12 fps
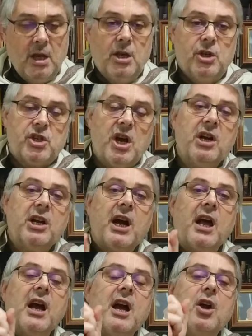
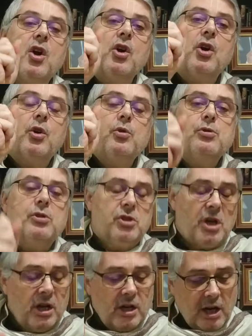
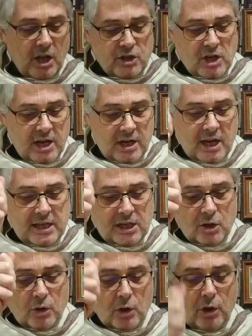Shankaracharya, he
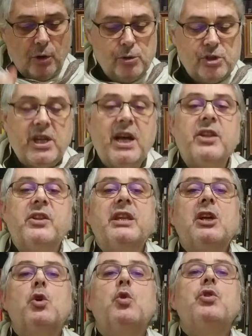concludes that
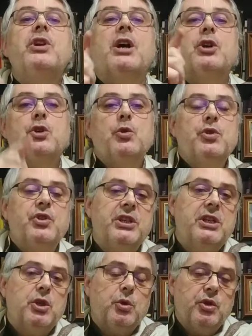Nirguna
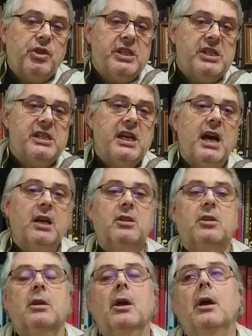Shrutis that
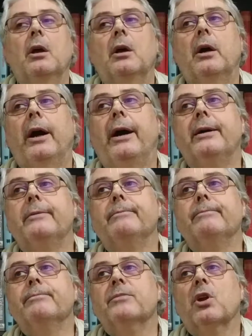
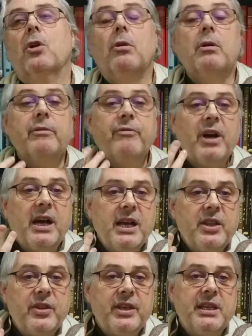glorify
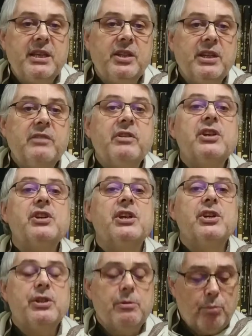the
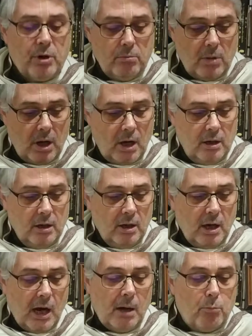Nirvishesha Brahma,
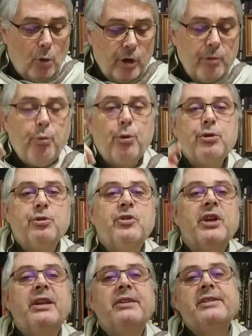are more important
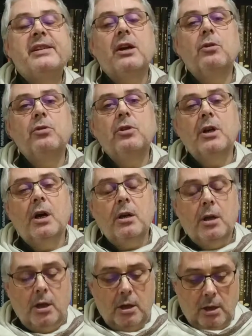than the Saguna
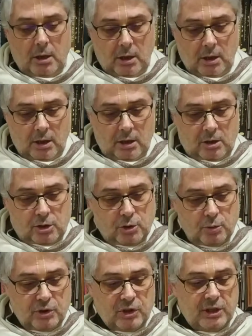
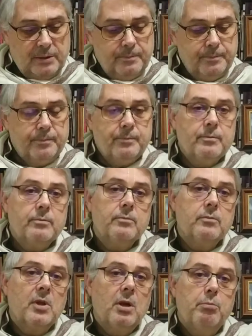Shruti.
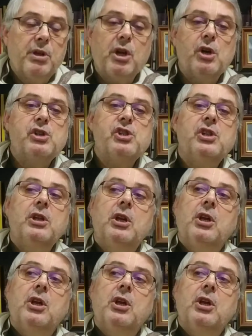Because